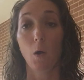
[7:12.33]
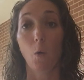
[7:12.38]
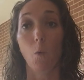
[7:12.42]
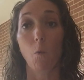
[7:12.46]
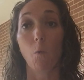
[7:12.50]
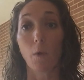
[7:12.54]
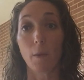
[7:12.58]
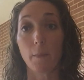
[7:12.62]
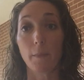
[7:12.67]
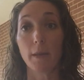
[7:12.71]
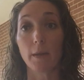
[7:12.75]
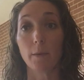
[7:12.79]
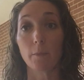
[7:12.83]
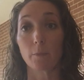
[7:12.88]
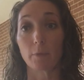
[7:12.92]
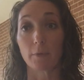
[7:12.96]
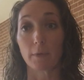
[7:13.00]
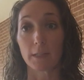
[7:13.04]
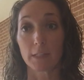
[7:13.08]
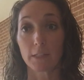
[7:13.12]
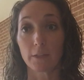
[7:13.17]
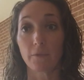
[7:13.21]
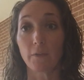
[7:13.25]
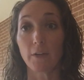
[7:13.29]
women
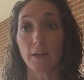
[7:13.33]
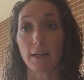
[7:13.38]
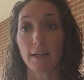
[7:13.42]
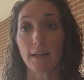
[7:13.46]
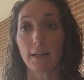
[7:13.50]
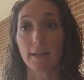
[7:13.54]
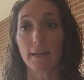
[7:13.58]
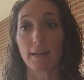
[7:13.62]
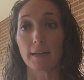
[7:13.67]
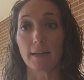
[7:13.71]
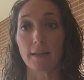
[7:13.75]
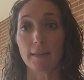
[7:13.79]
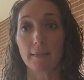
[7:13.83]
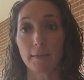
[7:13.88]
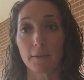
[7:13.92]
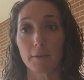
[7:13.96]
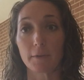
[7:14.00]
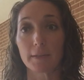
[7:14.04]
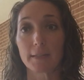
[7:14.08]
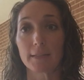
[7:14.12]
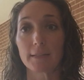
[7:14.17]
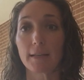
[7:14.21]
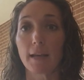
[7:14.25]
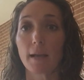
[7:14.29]
breastfeeding in their
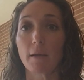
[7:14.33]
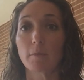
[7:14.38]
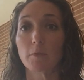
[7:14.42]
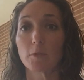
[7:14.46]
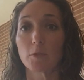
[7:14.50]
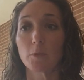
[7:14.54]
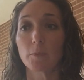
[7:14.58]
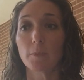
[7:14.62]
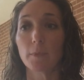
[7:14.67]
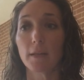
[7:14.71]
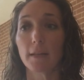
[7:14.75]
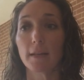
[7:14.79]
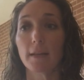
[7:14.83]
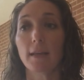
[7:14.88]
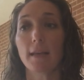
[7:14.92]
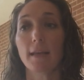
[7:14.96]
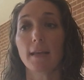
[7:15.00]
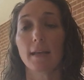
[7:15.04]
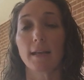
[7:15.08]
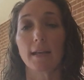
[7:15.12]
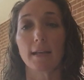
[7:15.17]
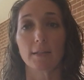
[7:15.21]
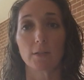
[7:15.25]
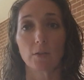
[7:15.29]
establishment,
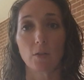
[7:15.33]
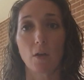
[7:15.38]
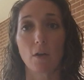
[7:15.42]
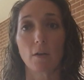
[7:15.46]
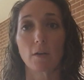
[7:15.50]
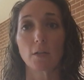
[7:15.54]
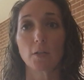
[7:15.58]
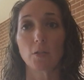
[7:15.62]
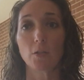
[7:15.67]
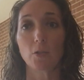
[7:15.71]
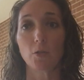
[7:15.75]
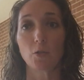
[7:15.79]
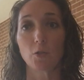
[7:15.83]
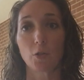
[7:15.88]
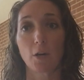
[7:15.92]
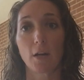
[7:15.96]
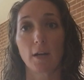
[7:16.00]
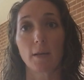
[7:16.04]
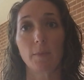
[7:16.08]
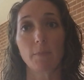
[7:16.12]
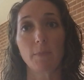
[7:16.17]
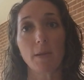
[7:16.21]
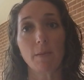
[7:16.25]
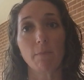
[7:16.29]
as long as you try
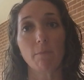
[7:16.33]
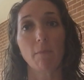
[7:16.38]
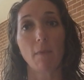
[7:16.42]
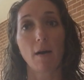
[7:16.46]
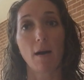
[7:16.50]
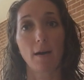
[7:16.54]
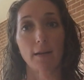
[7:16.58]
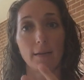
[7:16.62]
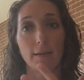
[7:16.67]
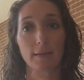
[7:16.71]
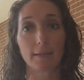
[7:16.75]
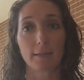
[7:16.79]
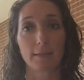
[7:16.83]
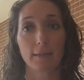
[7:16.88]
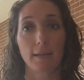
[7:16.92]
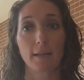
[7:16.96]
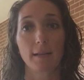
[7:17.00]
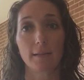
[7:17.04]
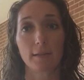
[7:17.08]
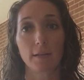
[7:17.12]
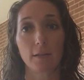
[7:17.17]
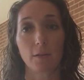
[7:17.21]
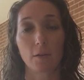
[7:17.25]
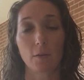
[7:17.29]
to be modest
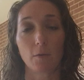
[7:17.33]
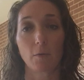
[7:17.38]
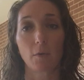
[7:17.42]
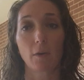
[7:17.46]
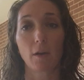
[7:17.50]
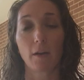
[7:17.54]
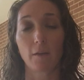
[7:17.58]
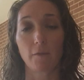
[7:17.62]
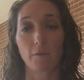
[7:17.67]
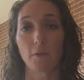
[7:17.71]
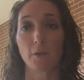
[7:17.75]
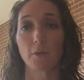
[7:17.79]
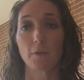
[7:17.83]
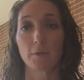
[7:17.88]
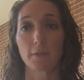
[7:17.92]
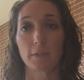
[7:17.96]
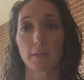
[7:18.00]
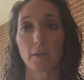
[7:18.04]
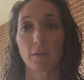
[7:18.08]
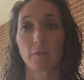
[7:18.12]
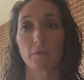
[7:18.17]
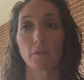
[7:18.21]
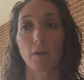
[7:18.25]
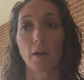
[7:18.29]
and cover
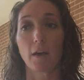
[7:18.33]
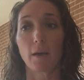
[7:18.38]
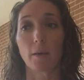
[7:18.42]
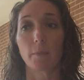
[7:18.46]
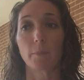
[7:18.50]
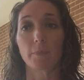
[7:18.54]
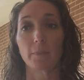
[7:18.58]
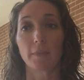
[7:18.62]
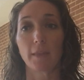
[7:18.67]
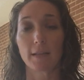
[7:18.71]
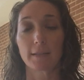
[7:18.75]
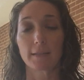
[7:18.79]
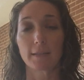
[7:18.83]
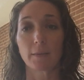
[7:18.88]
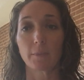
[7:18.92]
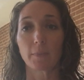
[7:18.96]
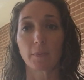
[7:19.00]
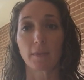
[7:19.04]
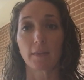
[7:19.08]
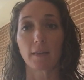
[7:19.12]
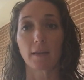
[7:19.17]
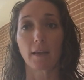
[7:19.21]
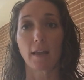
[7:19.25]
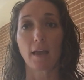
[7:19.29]
yourself up, that type
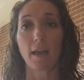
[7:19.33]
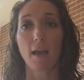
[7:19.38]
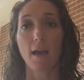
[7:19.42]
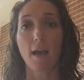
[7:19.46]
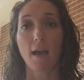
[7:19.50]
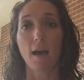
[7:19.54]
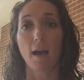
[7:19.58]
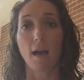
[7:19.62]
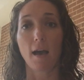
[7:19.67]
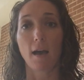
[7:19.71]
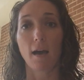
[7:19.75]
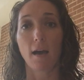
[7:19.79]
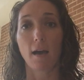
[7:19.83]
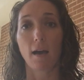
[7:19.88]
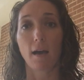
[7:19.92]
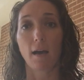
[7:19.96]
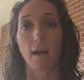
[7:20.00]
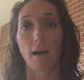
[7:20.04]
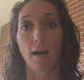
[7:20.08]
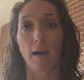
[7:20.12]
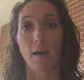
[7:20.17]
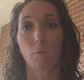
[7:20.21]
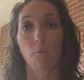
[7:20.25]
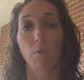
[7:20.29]
of thing.
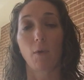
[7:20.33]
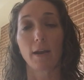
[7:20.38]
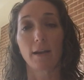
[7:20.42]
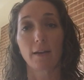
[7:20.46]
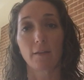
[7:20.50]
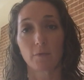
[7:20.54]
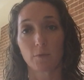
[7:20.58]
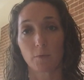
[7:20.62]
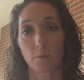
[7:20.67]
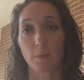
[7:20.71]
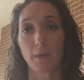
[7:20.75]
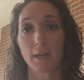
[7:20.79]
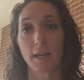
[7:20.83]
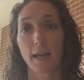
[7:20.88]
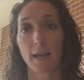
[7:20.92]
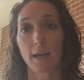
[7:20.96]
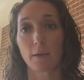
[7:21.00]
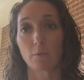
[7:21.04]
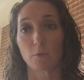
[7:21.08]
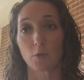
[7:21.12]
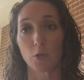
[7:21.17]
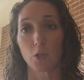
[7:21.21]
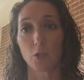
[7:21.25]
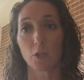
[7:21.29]
Right after we
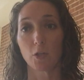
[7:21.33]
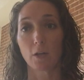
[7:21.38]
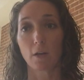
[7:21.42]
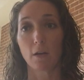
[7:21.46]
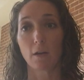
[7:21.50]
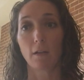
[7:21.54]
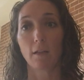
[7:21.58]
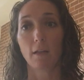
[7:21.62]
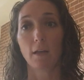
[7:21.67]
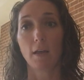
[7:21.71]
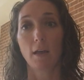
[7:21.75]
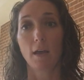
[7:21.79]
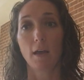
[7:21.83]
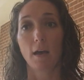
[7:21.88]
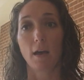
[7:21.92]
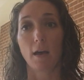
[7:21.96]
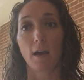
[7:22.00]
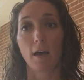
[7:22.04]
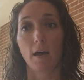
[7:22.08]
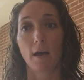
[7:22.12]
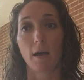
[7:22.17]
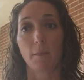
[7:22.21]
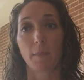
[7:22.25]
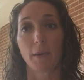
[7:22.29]
had Rochelle,
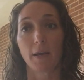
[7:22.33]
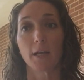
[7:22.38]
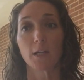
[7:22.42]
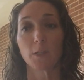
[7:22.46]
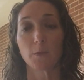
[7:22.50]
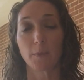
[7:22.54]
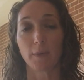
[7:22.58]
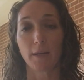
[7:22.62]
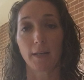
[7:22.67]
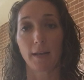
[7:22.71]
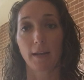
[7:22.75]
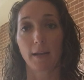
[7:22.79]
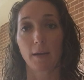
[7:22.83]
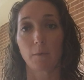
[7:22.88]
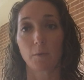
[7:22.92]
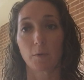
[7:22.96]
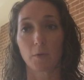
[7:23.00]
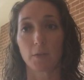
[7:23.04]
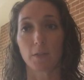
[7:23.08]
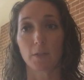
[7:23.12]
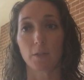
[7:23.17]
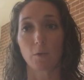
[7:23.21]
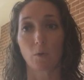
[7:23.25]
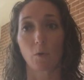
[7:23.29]
my husband and I were
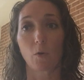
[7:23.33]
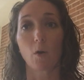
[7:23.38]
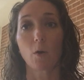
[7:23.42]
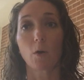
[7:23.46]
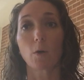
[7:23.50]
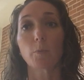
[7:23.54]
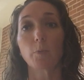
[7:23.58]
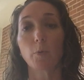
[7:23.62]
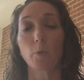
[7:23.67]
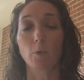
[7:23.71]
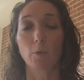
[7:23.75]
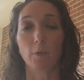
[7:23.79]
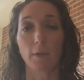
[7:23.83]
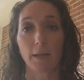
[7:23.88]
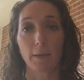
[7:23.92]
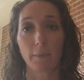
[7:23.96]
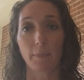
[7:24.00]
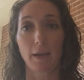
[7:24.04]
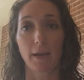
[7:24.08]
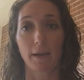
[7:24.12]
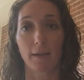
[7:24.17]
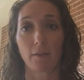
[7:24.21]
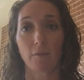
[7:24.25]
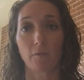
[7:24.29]
still carpooling
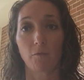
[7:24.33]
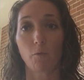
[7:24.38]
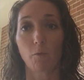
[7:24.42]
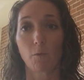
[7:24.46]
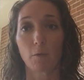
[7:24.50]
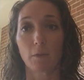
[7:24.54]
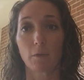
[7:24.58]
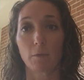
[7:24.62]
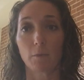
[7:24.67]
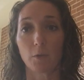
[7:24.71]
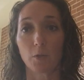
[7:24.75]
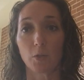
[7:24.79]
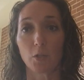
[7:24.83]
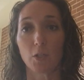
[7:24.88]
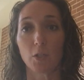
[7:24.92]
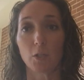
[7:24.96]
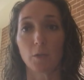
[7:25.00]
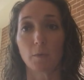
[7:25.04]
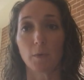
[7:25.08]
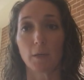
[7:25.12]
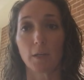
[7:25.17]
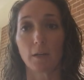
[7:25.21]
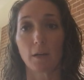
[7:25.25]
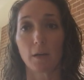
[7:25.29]
back and forth when she
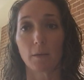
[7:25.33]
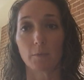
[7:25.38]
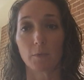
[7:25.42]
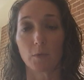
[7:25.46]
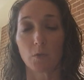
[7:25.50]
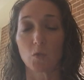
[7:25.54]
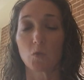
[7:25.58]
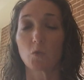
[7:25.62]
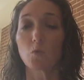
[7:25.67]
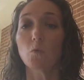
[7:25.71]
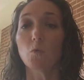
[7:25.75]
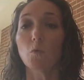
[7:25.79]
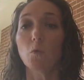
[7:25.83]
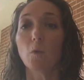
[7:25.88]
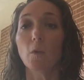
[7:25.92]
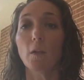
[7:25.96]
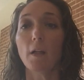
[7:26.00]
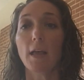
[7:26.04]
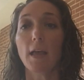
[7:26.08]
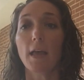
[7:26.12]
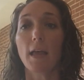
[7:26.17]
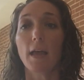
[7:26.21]
would come to school